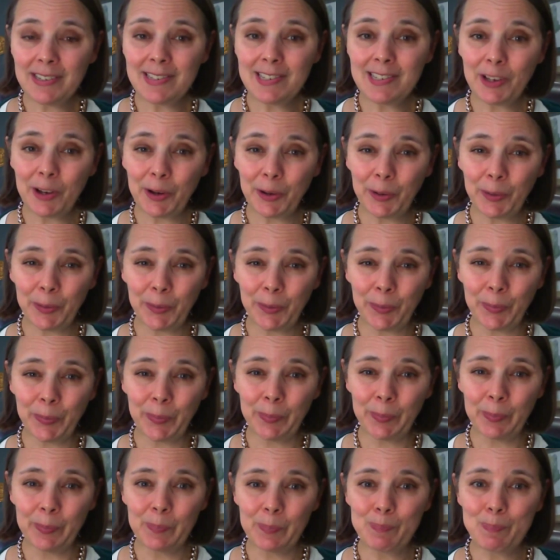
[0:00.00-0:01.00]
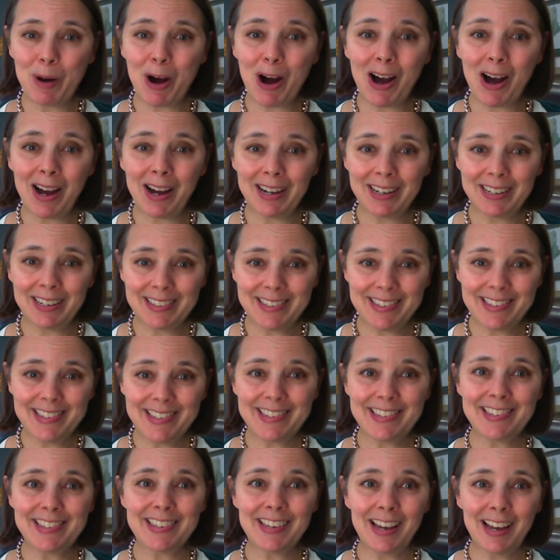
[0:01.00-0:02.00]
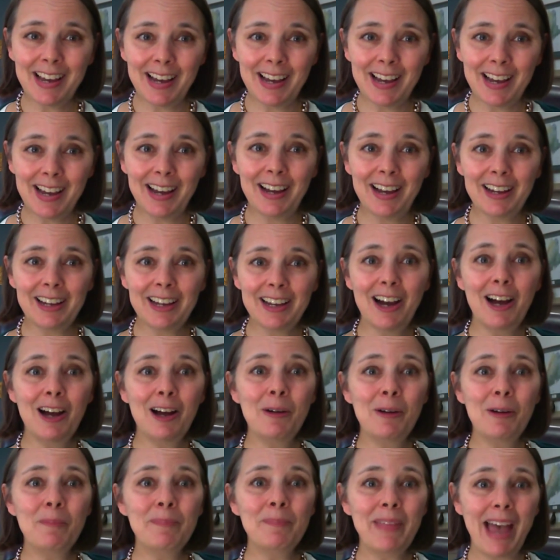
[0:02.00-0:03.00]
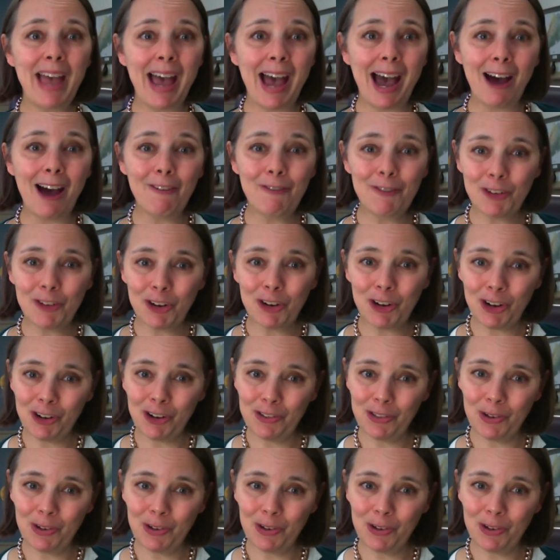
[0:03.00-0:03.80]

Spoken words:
so bonds come after